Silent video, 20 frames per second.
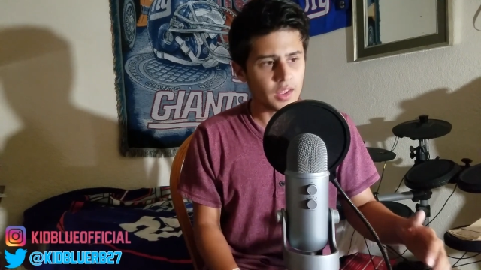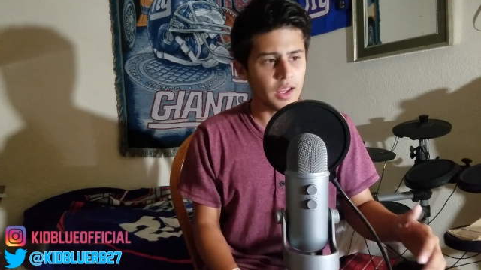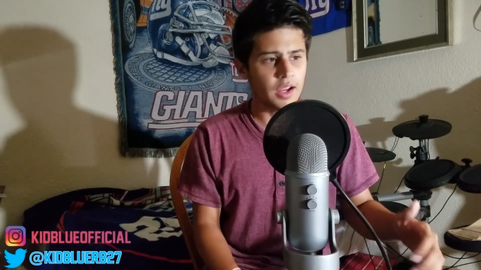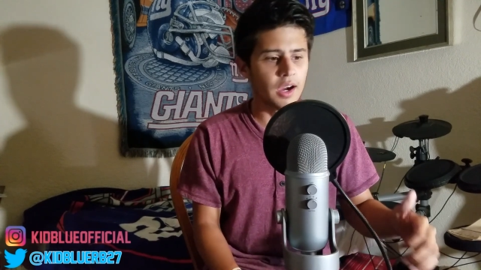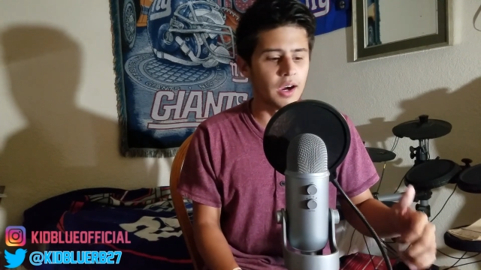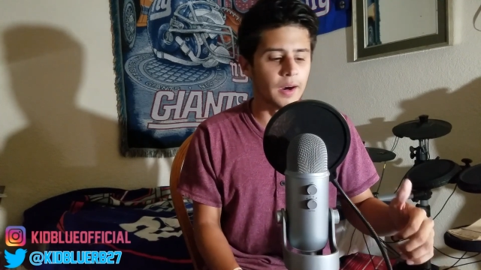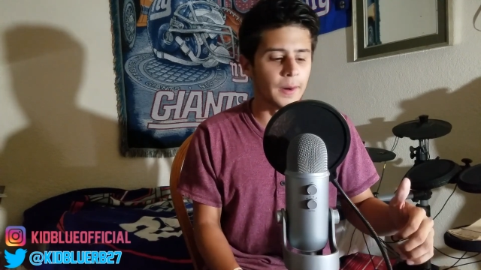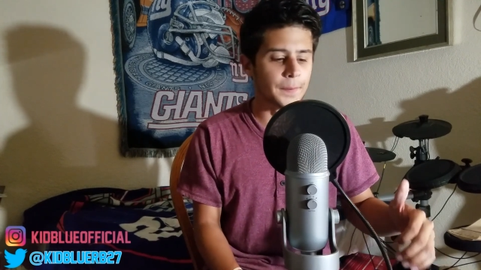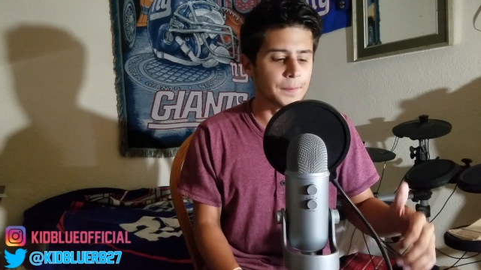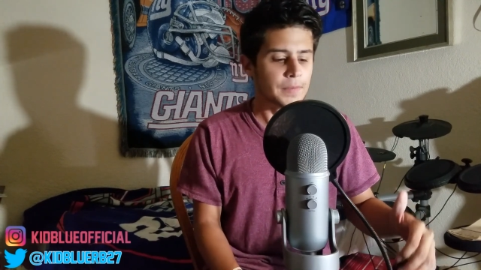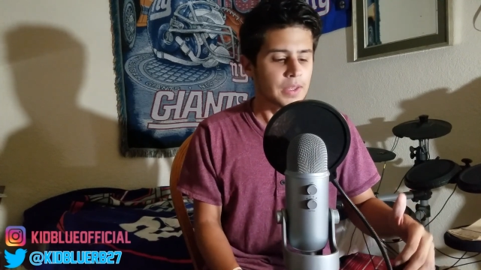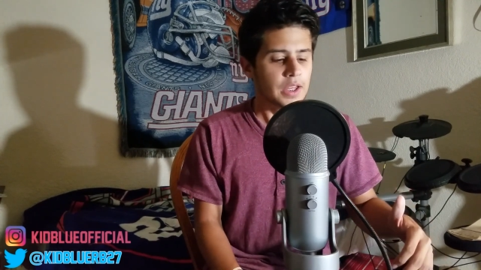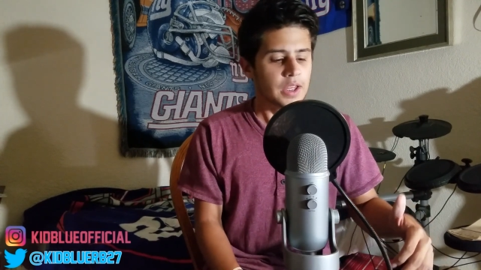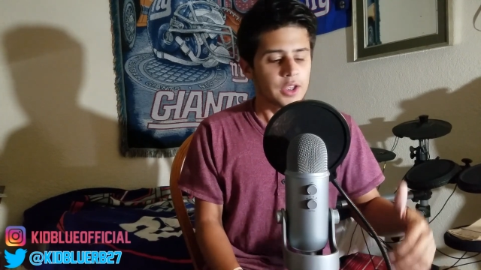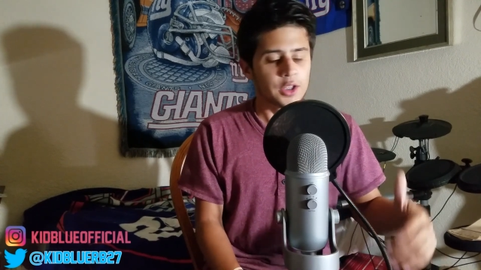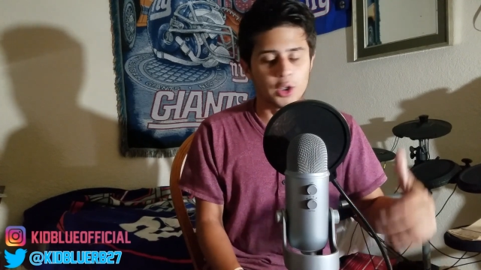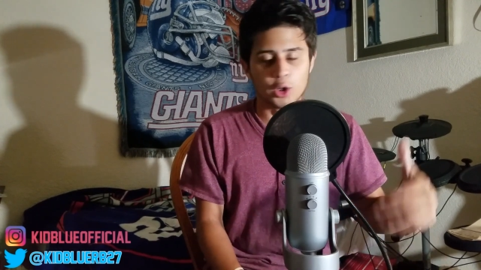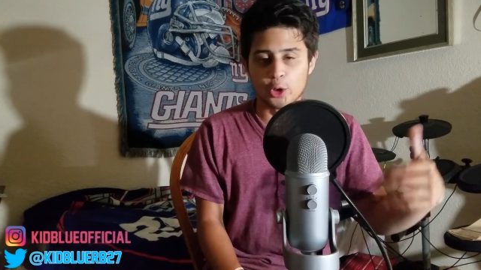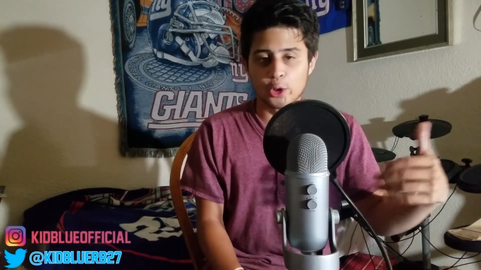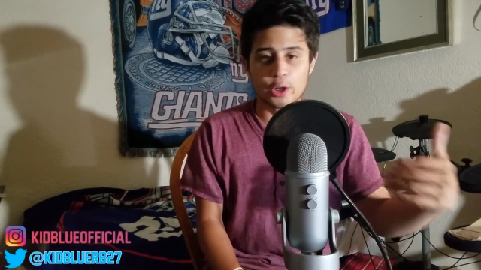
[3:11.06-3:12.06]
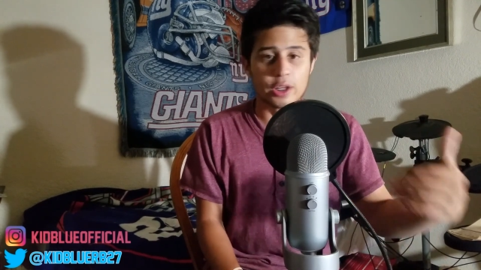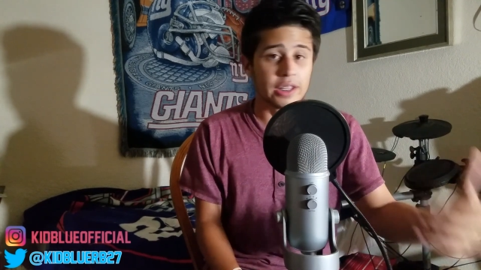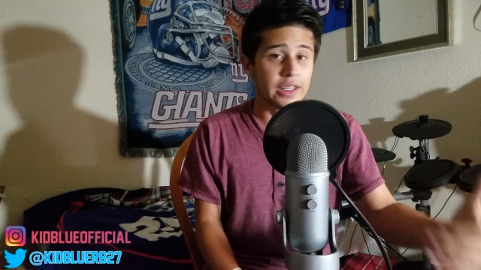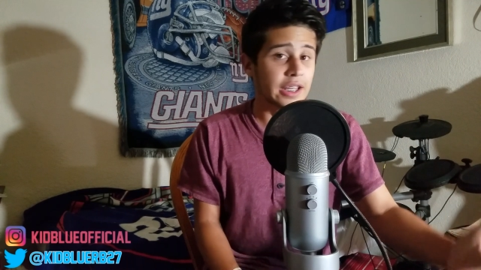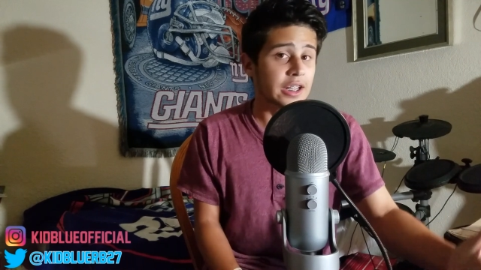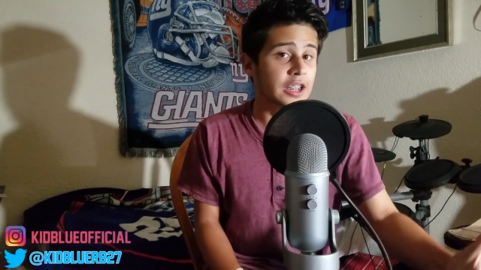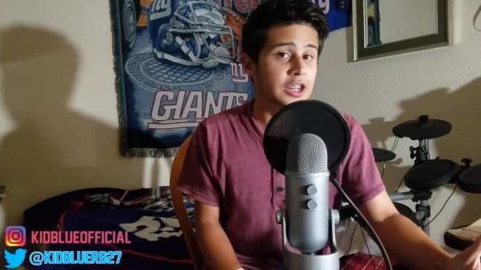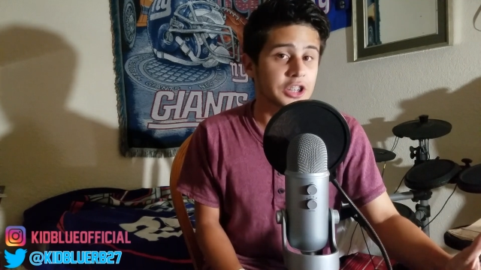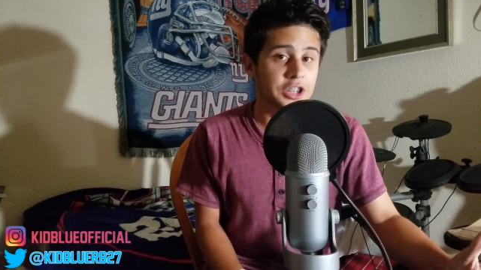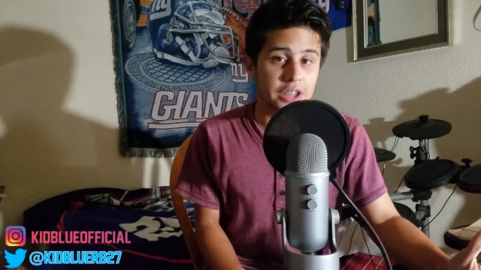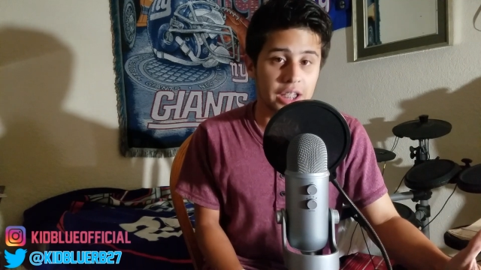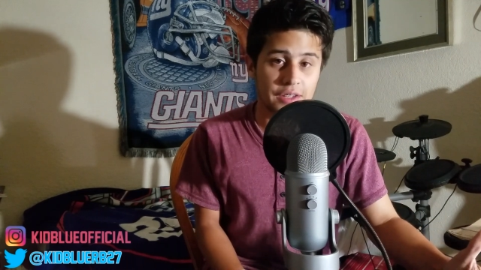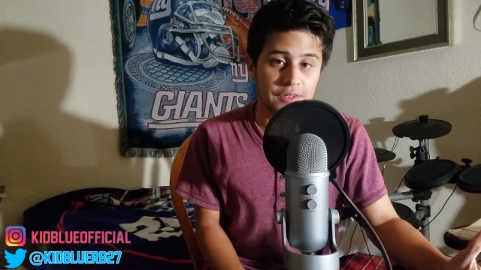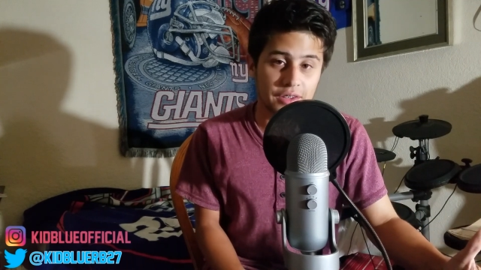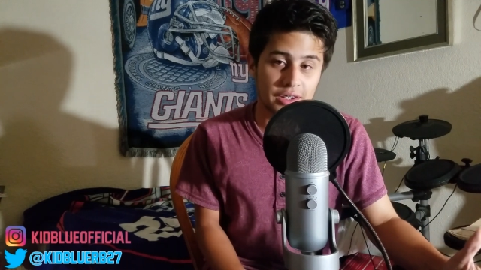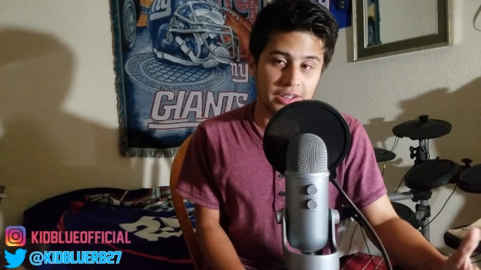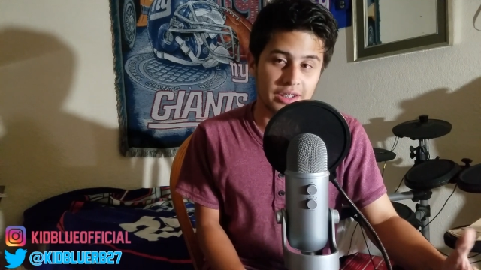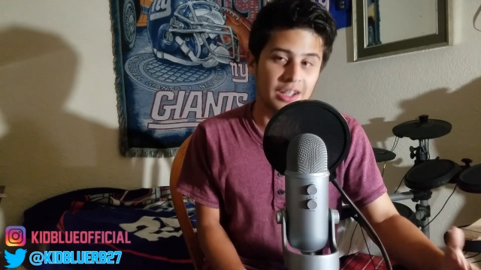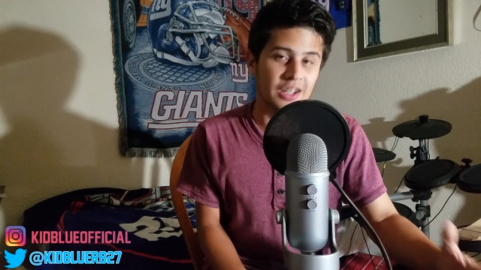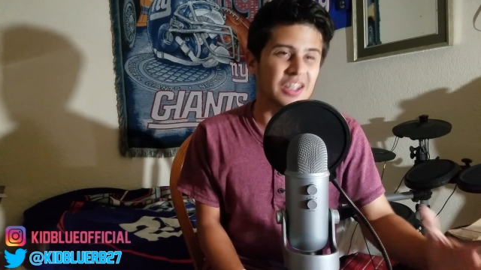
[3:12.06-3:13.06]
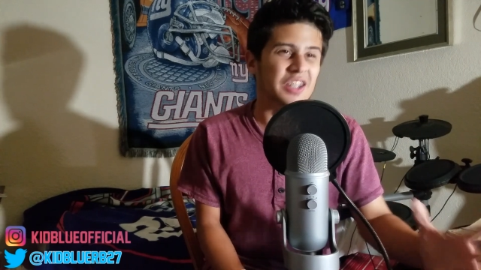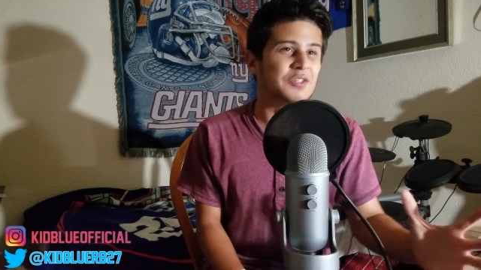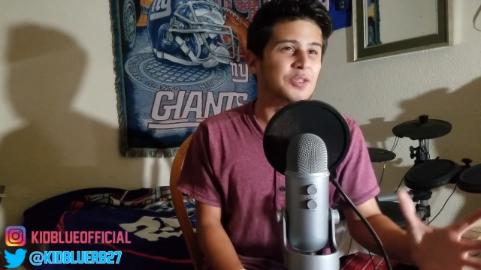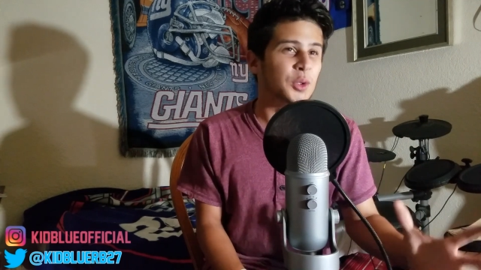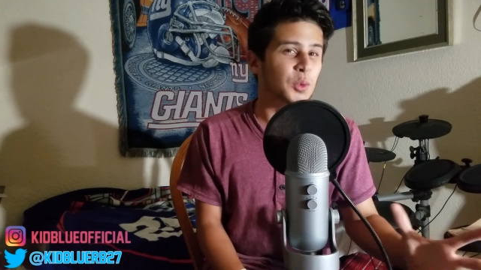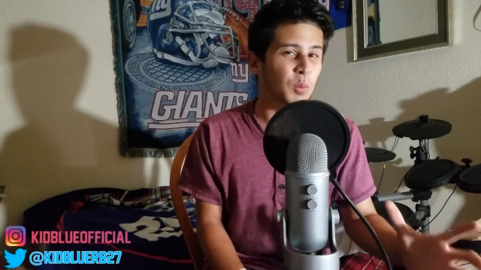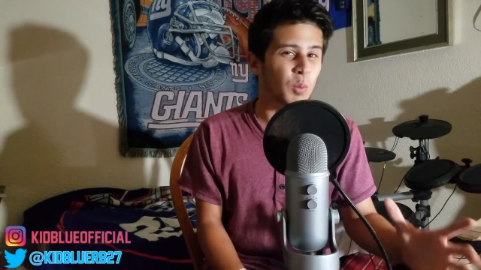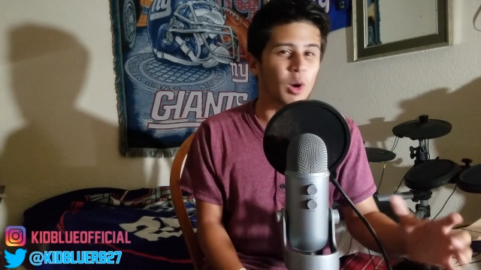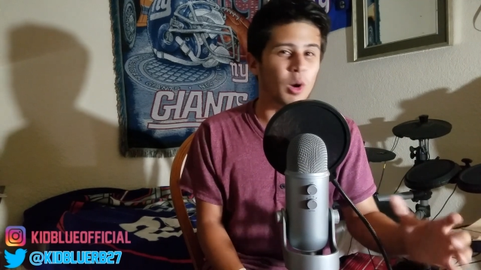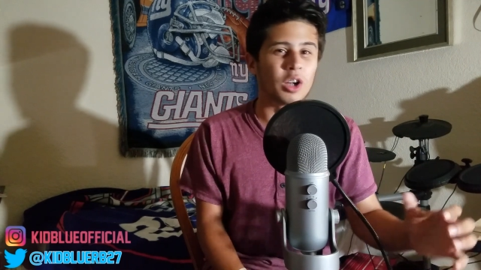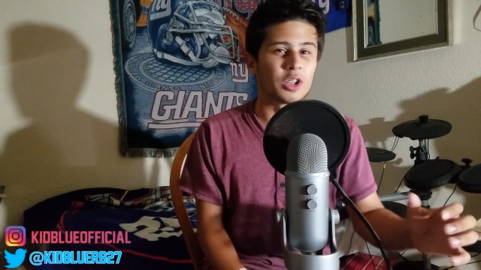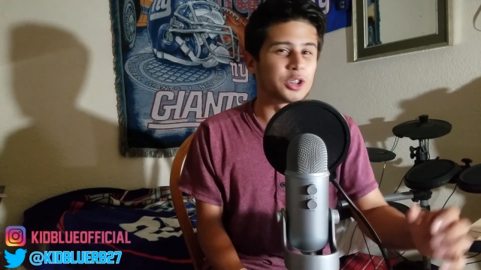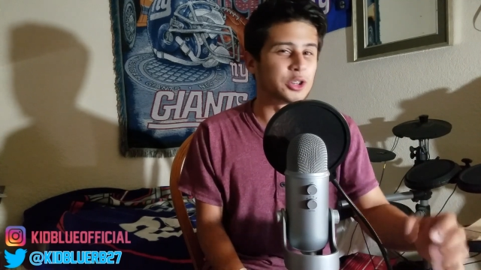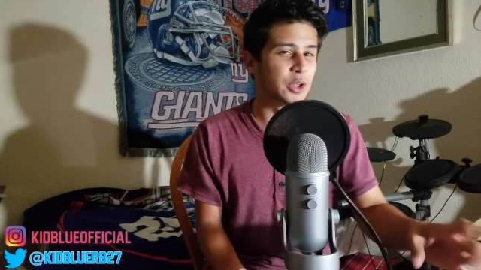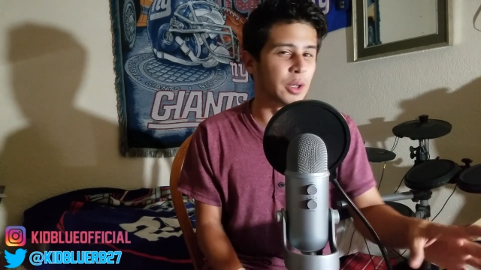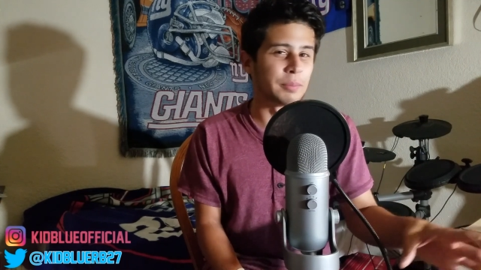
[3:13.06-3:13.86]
um, you know, you can get a Jadeveon Clowney if you want to.